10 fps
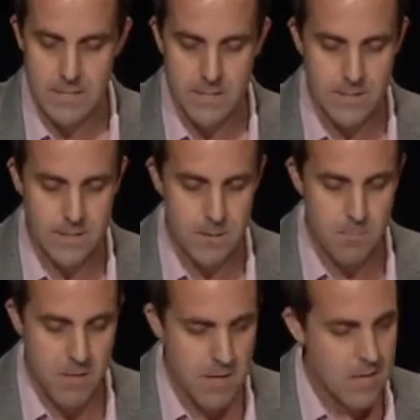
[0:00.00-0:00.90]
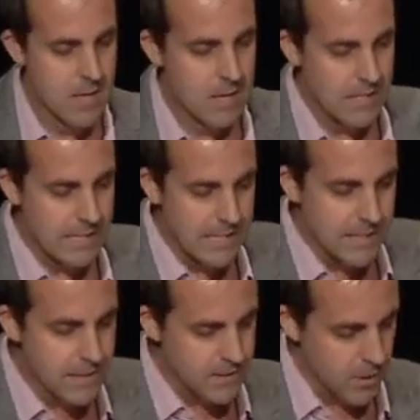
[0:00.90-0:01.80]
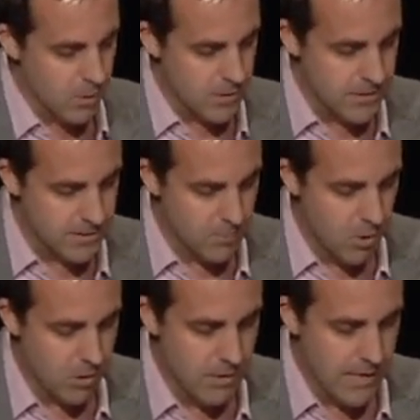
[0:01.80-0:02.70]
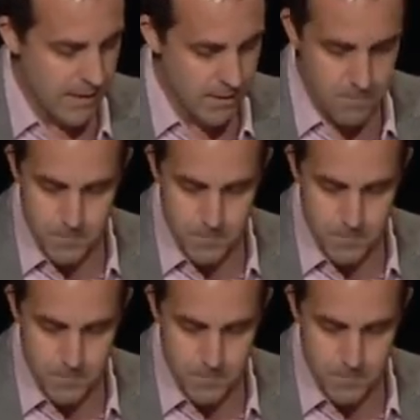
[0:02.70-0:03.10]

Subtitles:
system, and he did so in this small lake.